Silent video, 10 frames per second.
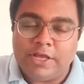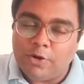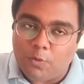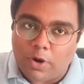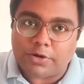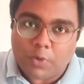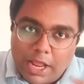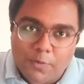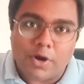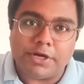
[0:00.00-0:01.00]
What
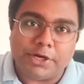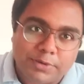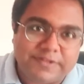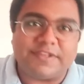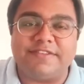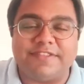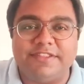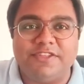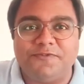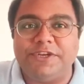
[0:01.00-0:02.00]
I wanted to discuss in
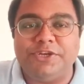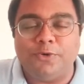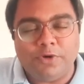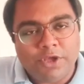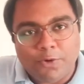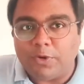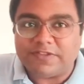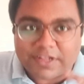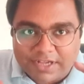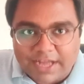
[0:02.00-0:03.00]
this video was
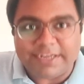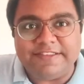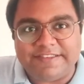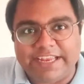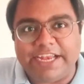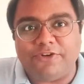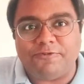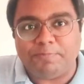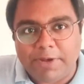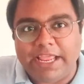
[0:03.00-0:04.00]
the current state
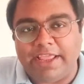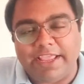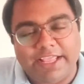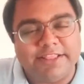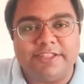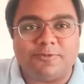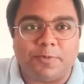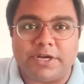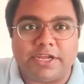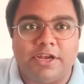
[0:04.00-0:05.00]
of play in this
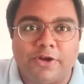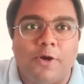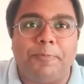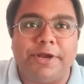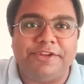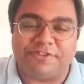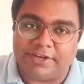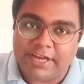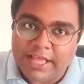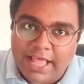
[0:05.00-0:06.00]
particular
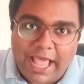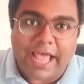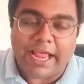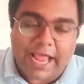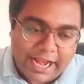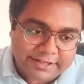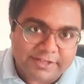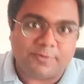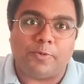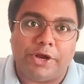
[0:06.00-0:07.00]
competition at
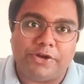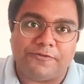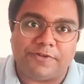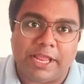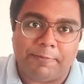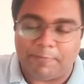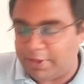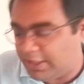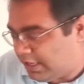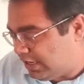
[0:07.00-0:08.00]
this point of time.
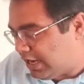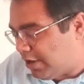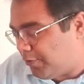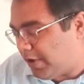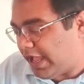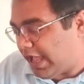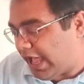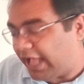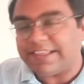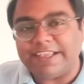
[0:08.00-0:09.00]
Now,
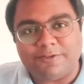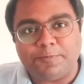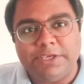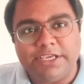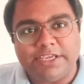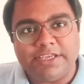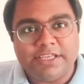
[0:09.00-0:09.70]
as I speak,